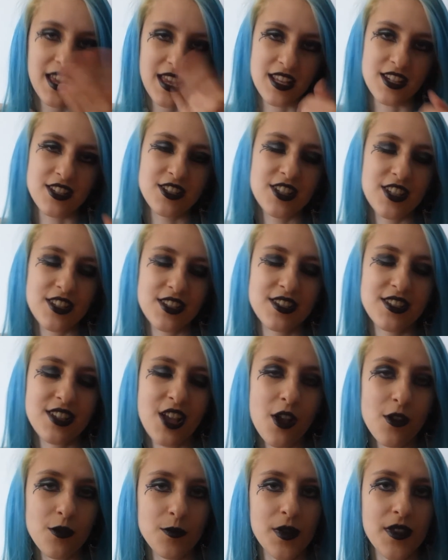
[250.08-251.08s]
It just
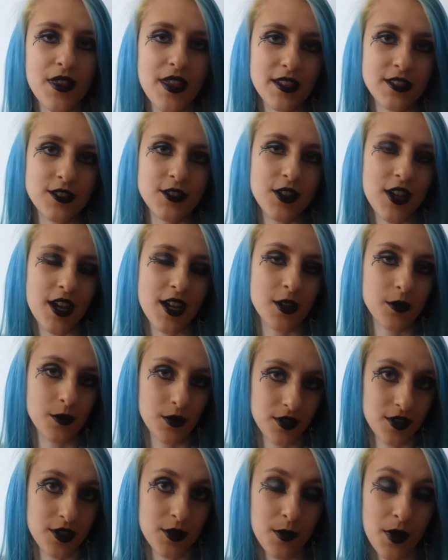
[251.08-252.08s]
tells me that you're gonna
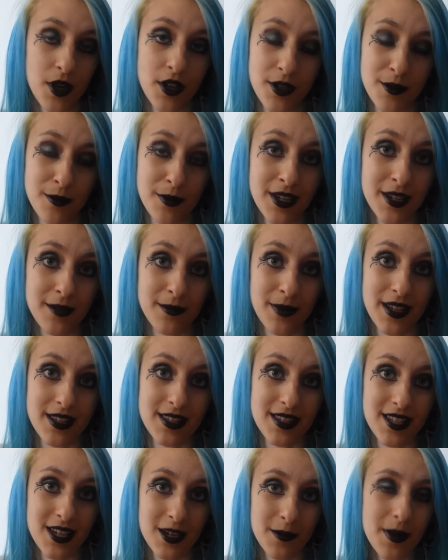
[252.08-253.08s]
want to murder me in my
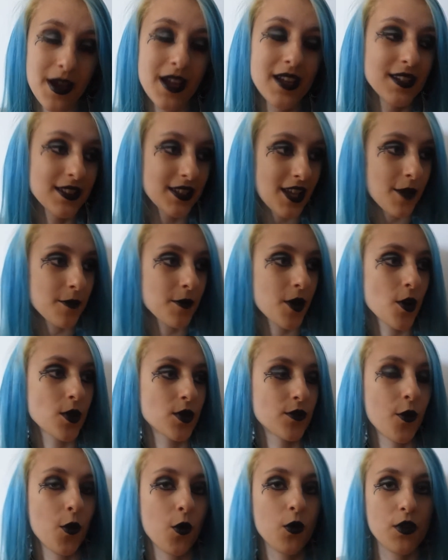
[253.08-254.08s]
sleep. Same goes
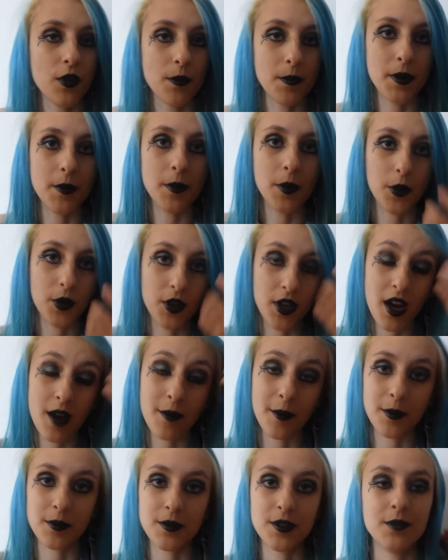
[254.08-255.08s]
for all the people who
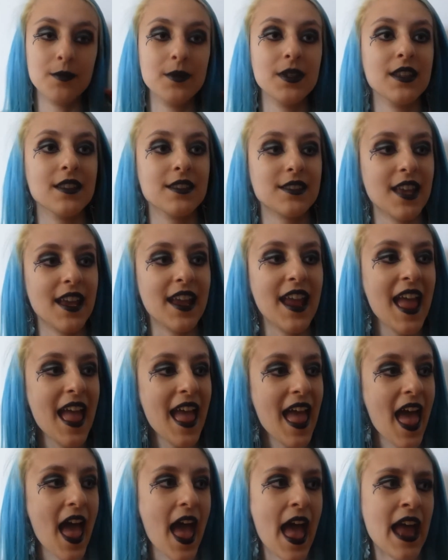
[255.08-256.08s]
come up to me and say,
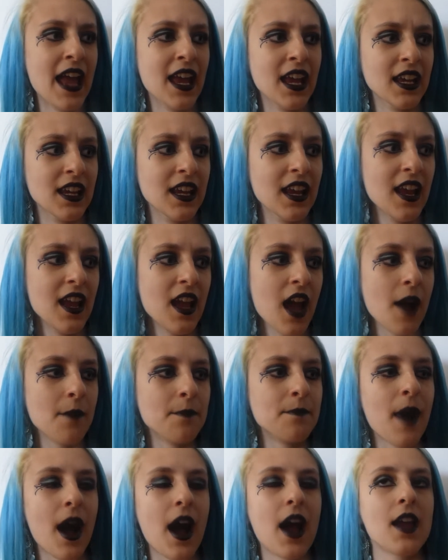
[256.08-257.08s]
hey,
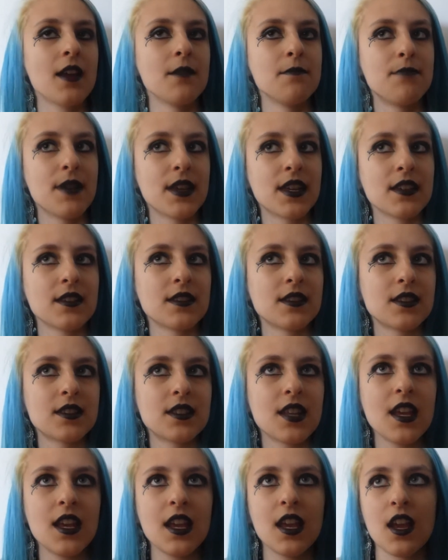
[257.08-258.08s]
my
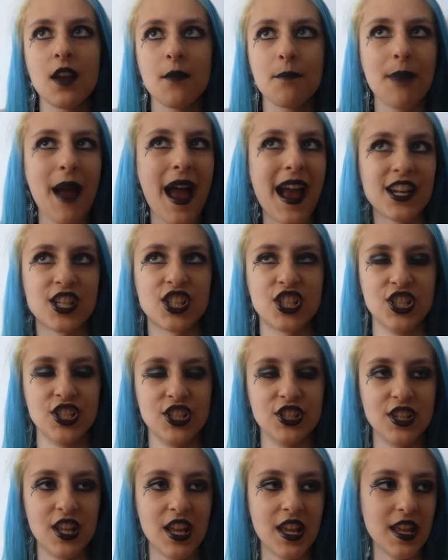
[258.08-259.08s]
biggest
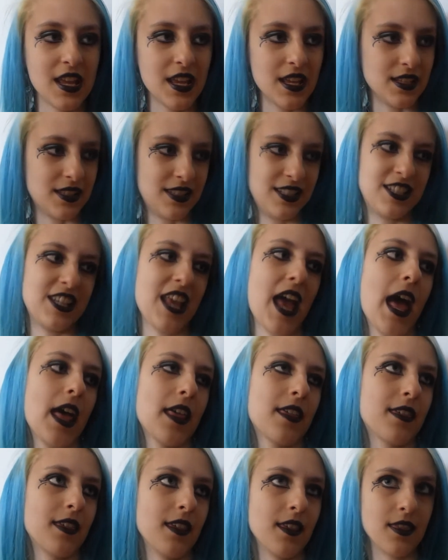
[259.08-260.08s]
passion is
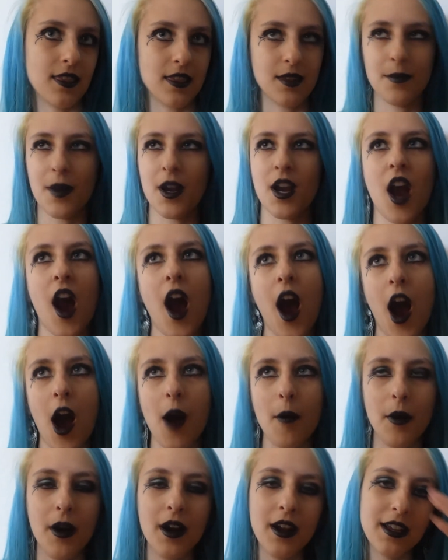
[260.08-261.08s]
death and the
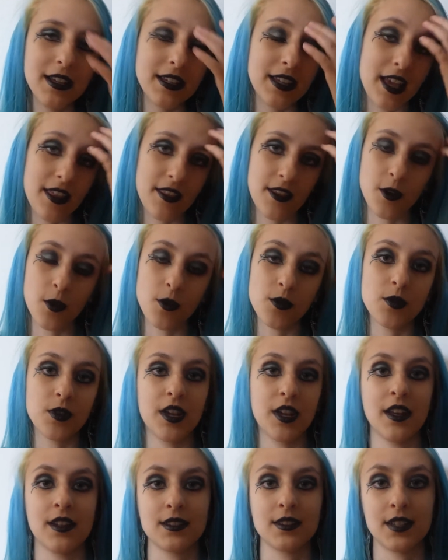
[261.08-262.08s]
macabre. Yeah, that also
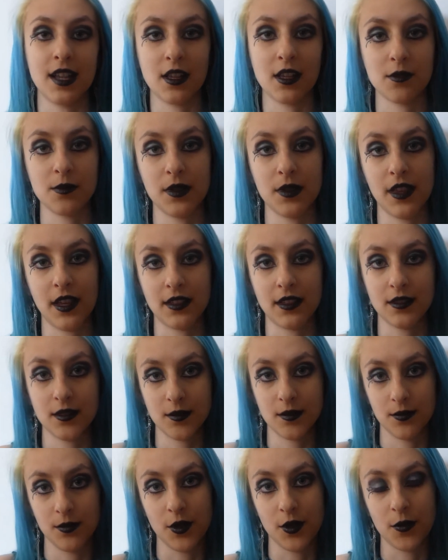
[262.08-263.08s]
kind of tells me that
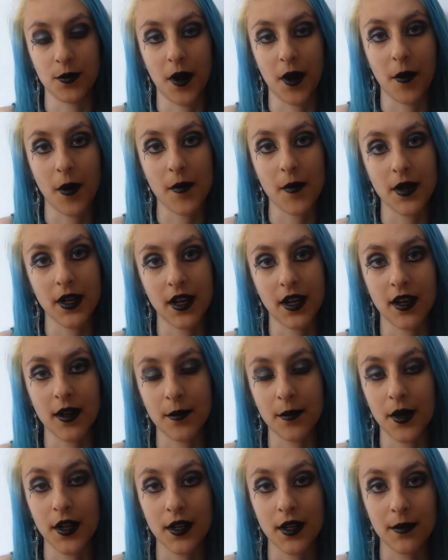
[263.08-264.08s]
you're probably gonna
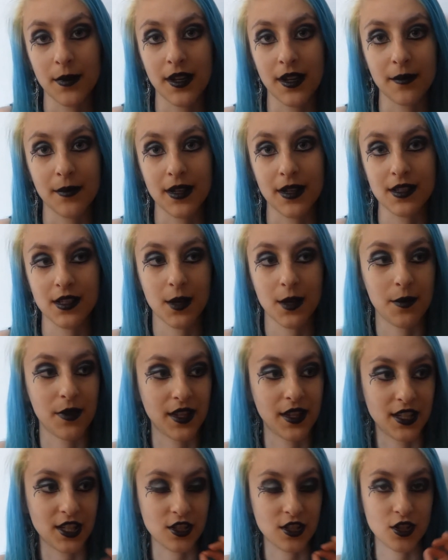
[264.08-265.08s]
murder me in my sleep.
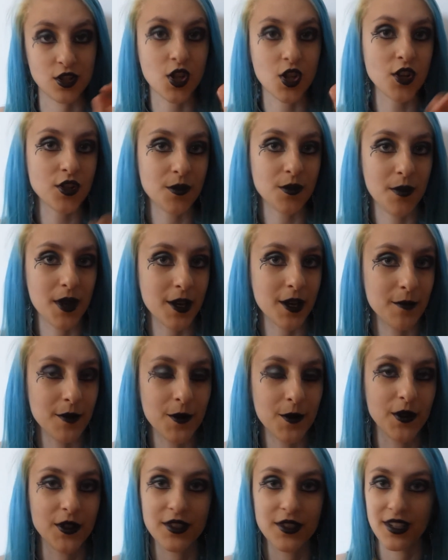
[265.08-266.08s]
That does not make me
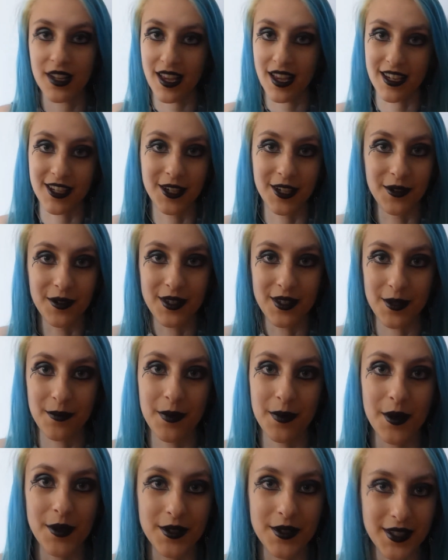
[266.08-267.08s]
want to like you as a
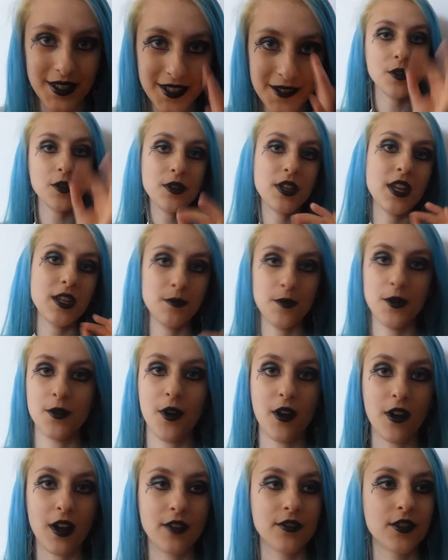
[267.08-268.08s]
person. Don't get me
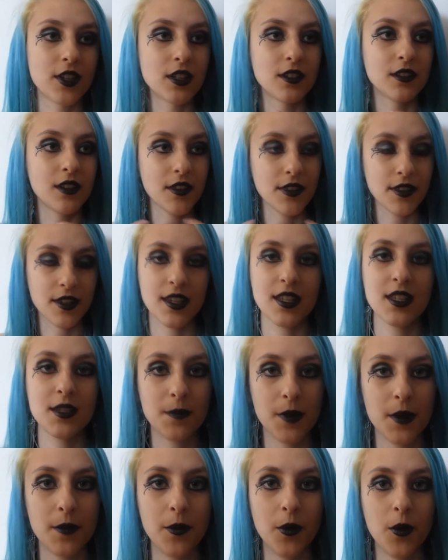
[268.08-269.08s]
wrong, I've got nothing
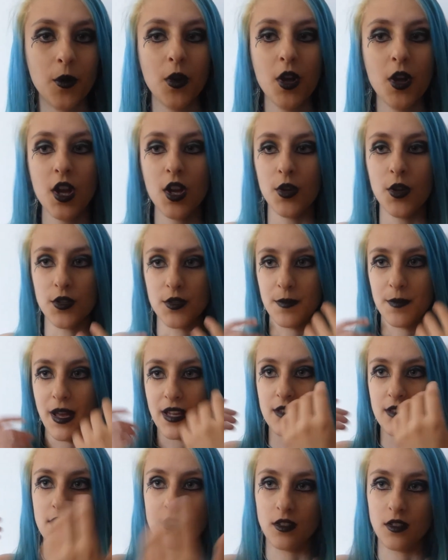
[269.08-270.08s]
against people whose
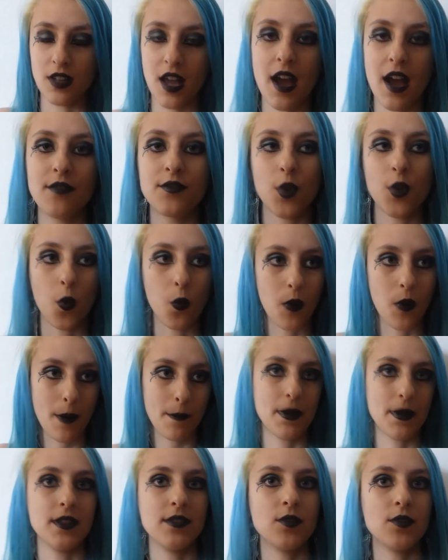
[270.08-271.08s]
passions are knives or
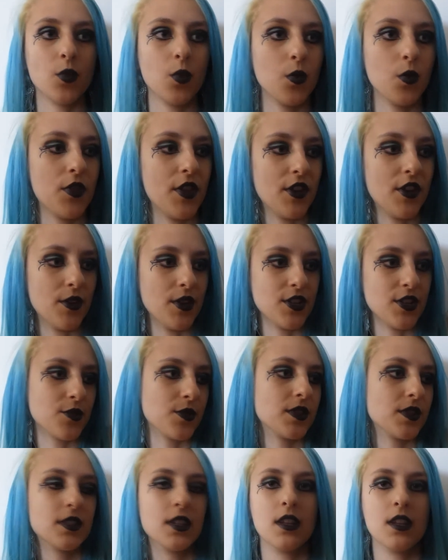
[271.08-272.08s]
weapons, or they're
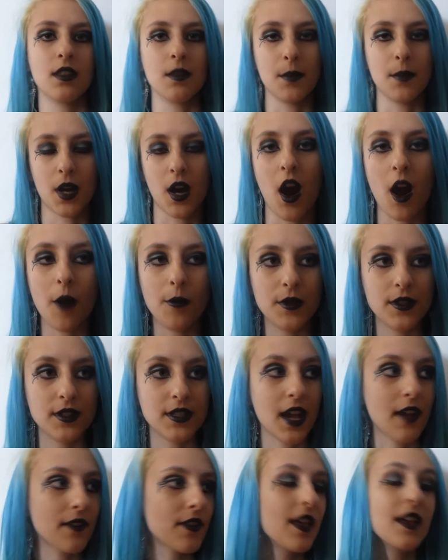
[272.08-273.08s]
interested in the macabre and
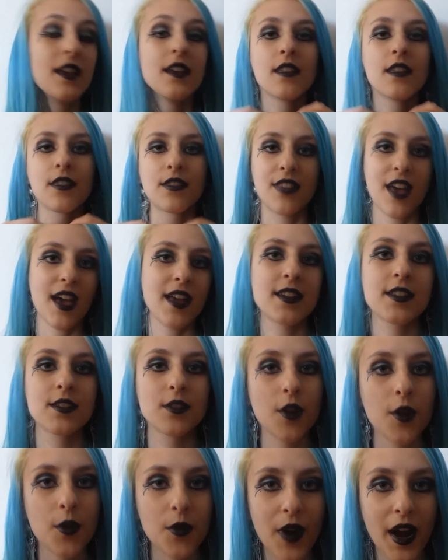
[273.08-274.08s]
death. That is
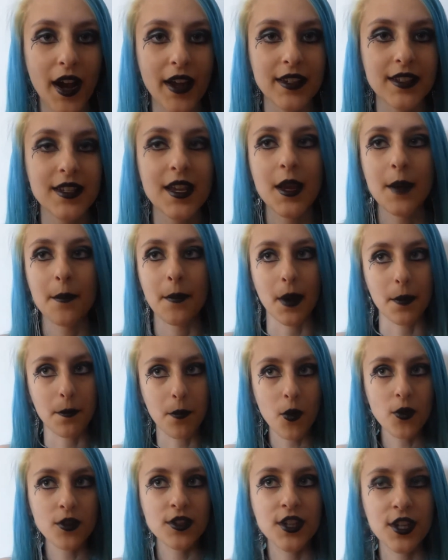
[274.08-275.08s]
alright. My
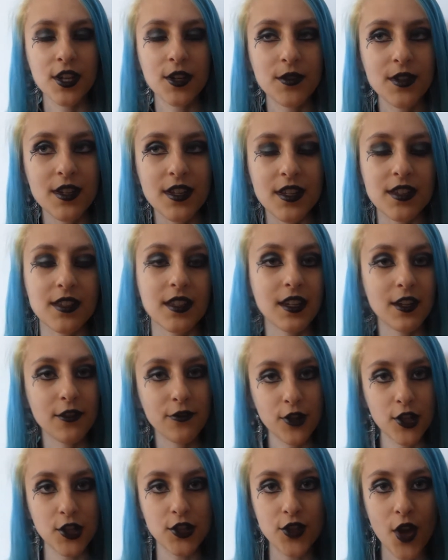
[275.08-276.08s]
point here is that
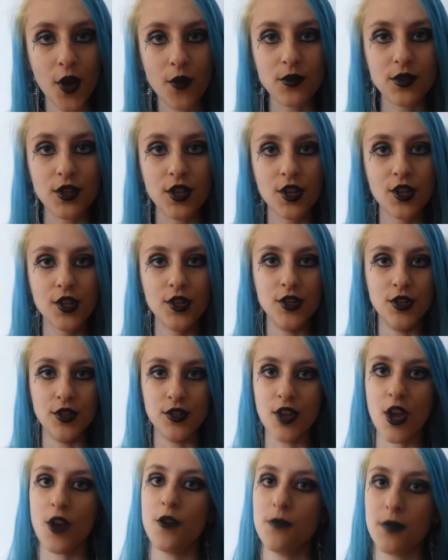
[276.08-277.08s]
if you don't
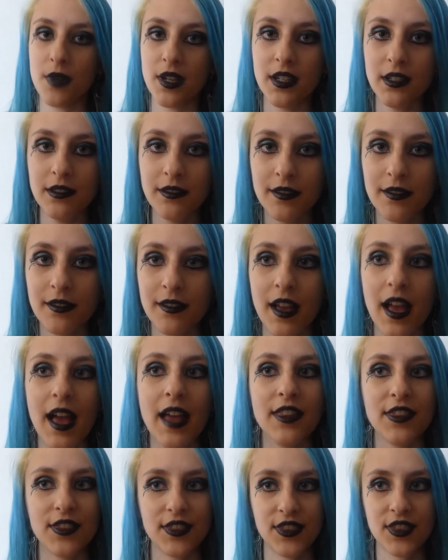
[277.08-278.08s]
know me
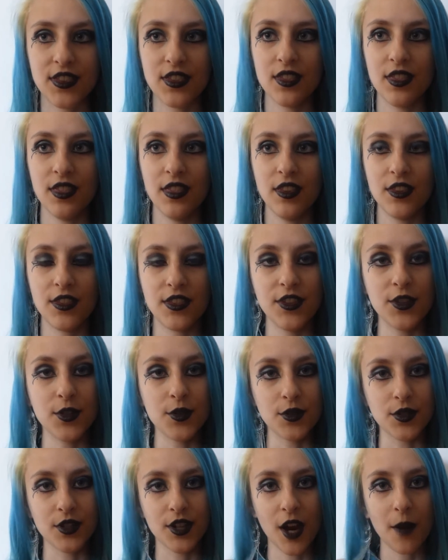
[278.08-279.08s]
and
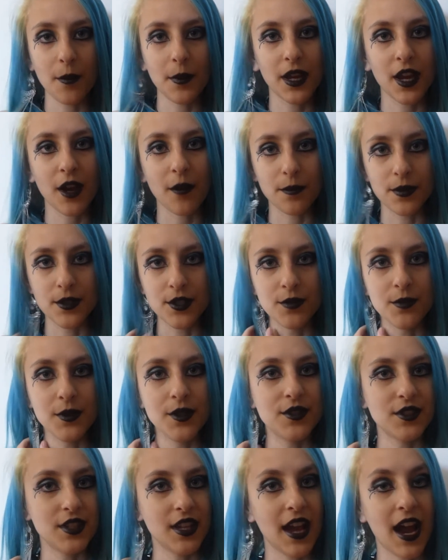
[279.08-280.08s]
you're coming up to me
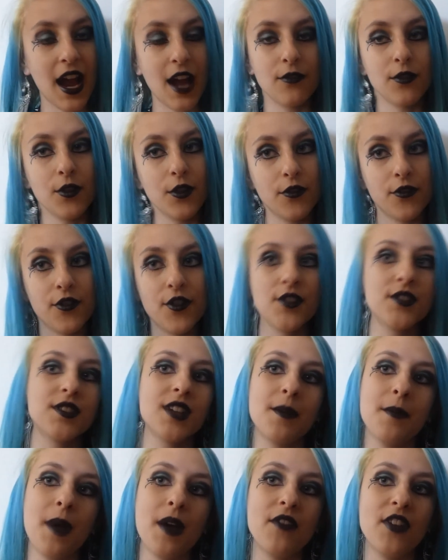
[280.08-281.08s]
to say hi for the first
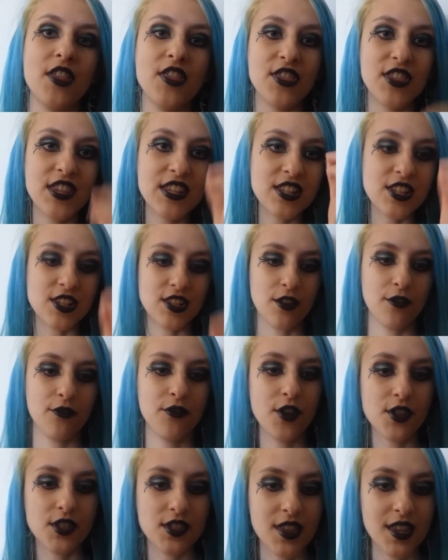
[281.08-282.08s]
time ever, and this is the
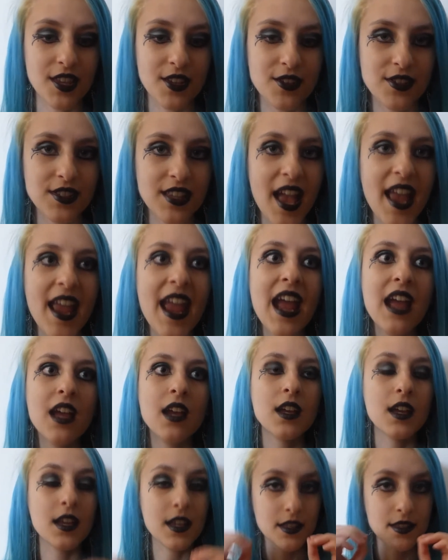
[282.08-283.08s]
first thing you say,
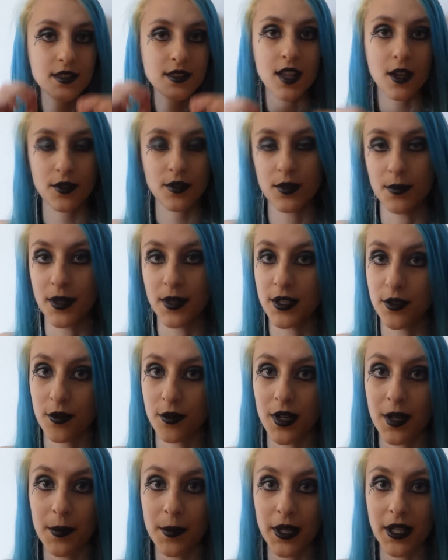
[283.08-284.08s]
it sounds a bit
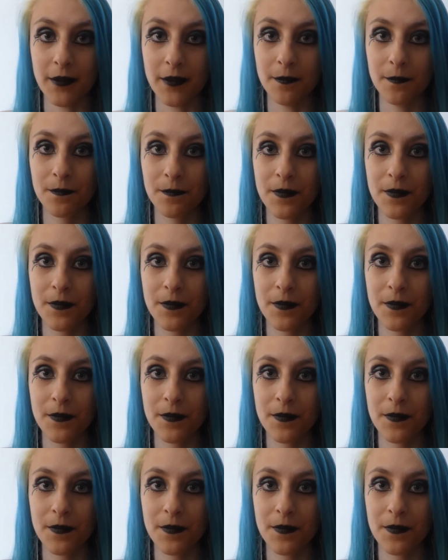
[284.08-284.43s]
creepy.